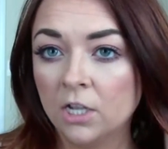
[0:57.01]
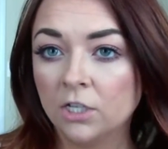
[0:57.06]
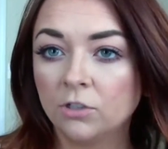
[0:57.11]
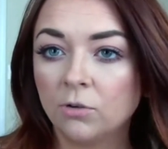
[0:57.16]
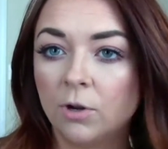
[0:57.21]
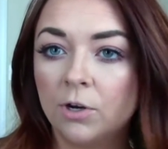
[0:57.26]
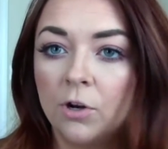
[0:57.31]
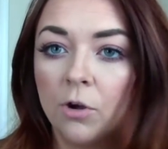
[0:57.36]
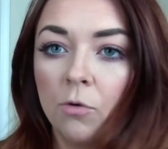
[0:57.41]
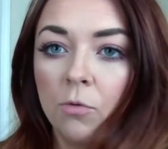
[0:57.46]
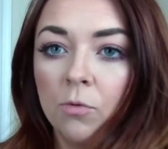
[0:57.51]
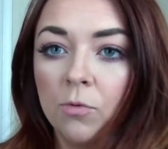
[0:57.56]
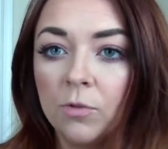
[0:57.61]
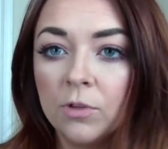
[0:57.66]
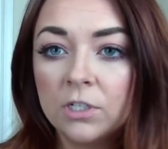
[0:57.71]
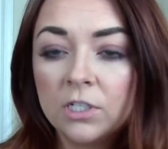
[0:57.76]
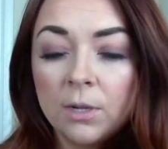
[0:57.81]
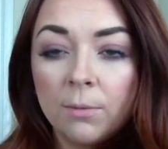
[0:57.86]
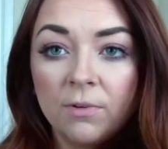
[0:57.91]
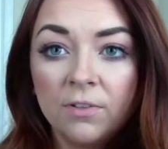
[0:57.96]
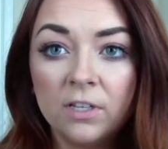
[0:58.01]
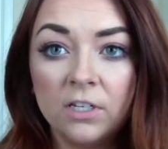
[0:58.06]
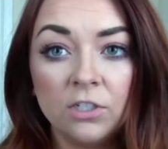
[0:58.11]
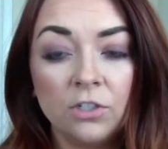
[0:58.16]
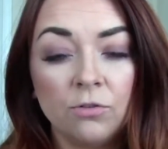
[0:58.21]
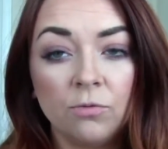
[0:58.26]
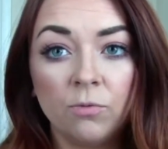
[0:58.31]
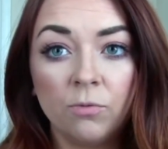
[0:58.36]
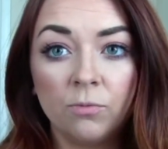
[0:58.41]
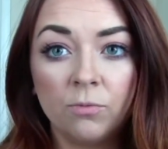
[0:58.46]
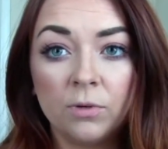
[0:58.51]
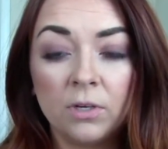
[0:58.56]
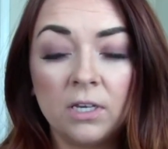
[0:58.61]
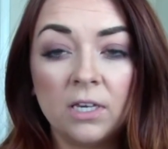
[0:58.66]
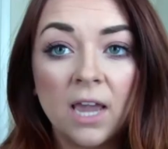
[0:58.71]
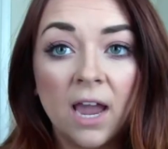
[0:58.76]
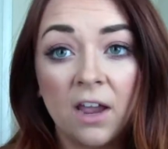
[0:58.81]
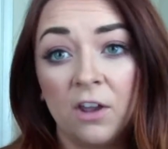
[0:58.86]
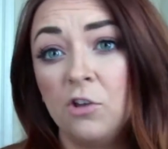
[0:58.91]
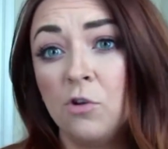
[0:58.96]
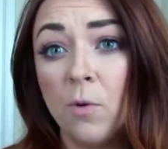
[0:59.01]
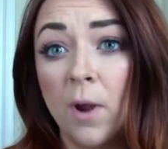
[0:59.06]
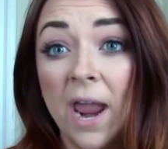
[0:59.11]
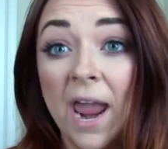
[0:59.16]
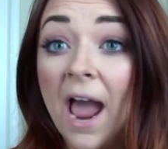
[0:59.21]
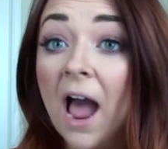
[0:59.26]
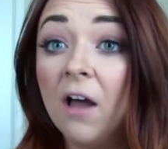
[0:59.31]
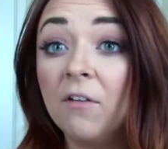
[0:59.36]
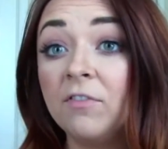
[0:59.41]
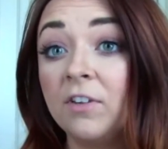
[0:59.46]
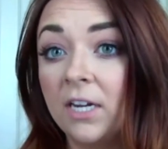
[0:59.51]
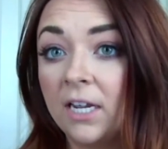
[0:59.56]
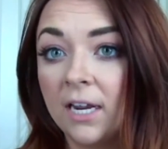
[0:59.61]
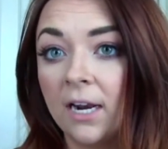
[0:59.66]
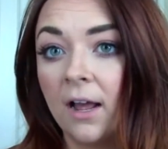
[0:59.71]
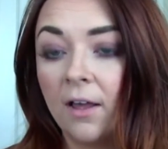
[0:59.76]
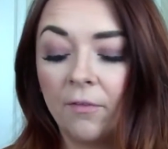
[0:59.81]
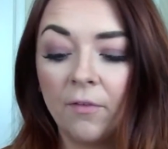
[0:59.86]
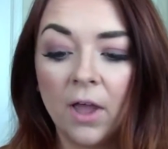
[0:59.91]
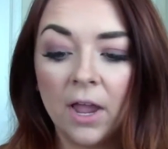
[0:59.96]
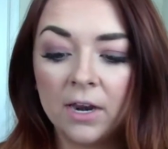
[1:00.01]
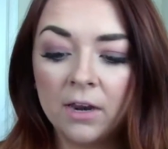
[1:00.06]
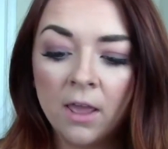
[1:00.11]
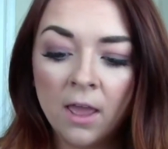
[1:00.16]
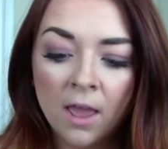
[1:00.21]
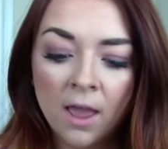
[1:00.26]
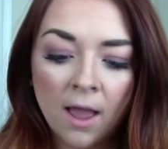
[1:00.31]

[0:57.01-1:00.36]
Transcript: So I know some of these you yeah, you have to get online,